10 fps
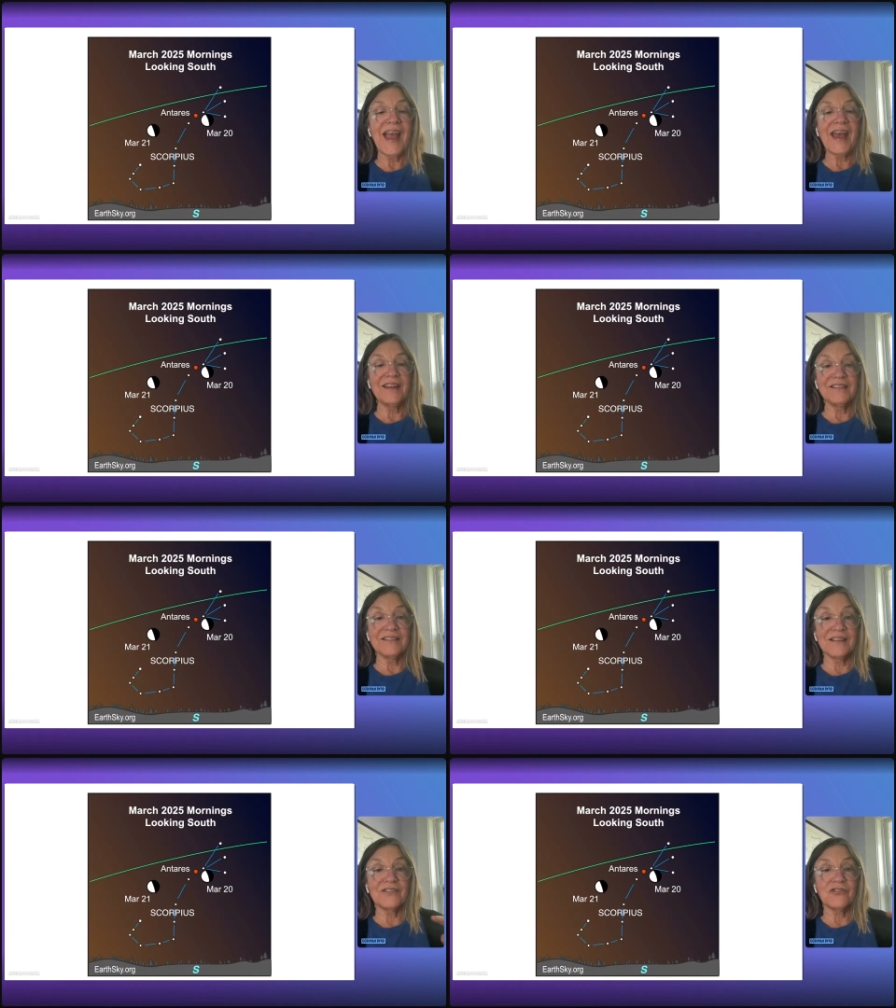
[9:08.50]
And as
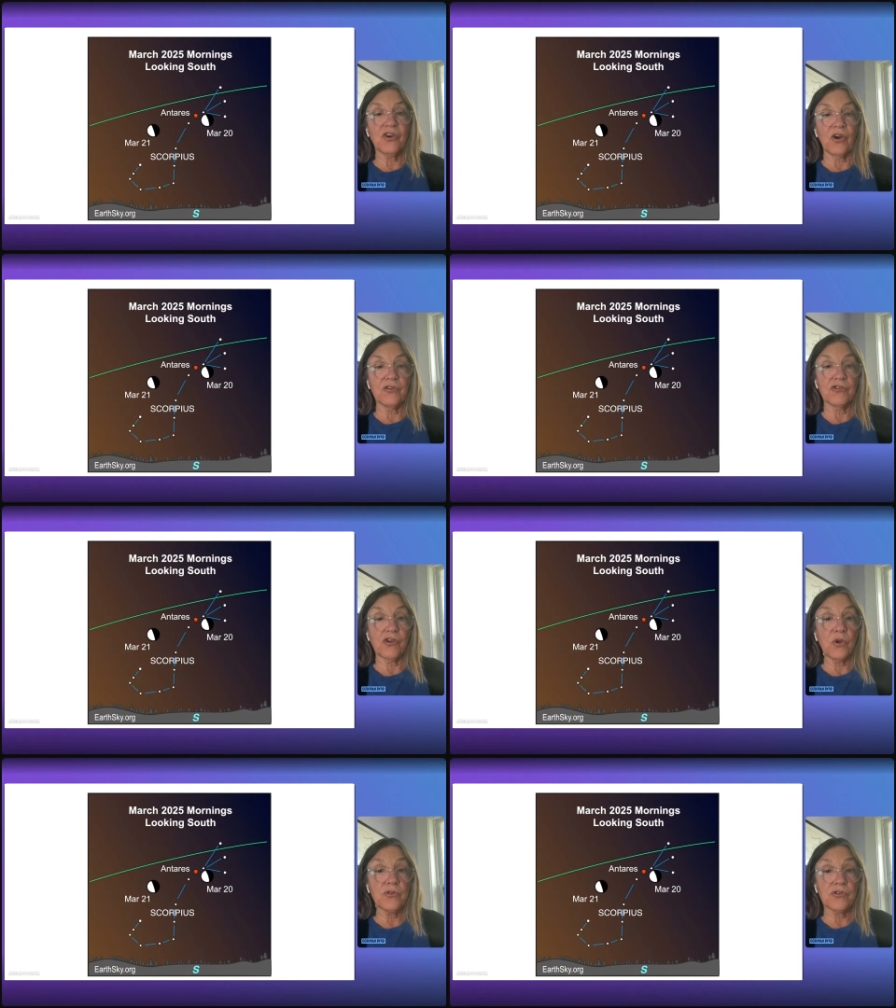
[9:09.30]
this chart
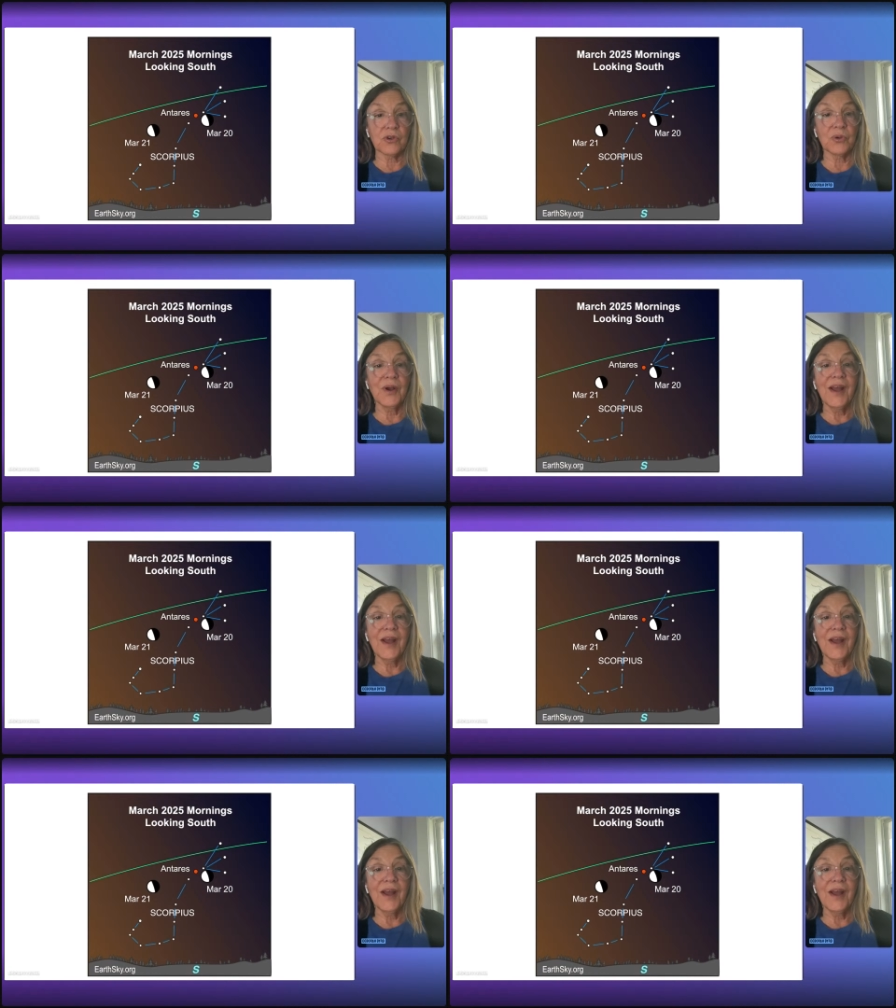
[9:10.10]
shows you,